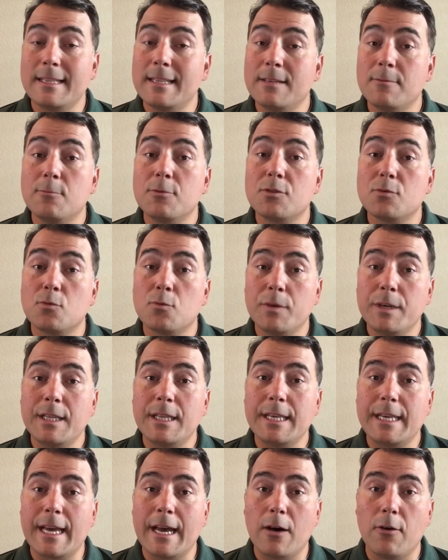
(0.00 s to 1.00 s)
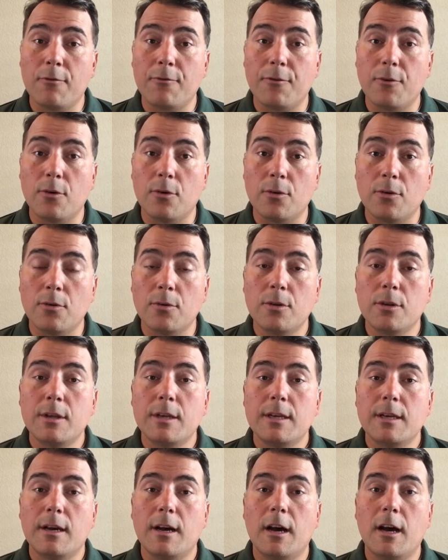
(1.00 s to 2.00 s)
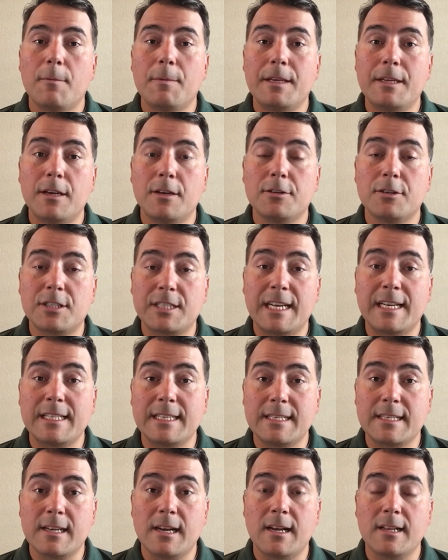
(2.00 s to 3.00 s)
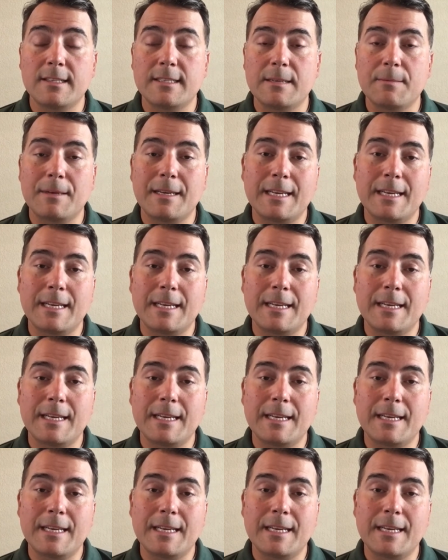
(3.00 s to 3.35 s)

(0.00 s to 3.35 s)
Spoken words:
that was really helpful in understanding this concept.